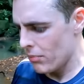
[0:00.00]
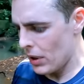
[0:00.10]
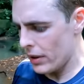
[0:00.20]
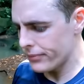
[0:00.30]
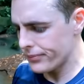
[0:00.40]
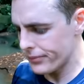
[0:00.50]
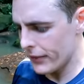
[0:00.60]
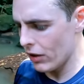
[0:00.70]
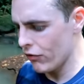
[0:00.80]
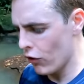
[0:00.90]
But
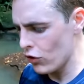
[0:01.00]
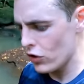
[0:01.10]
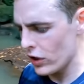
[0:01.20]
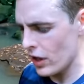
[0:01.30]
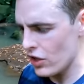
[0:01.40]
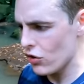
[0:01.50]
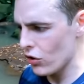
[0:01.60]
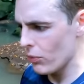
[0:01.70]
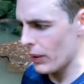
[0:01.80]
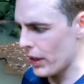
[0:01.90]
unfortunately, that's
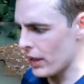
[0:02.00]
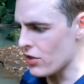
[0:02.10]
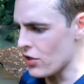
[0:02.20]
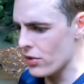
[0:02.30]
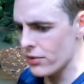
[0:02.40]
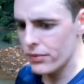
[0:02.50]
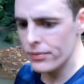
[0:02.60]
not the way it is.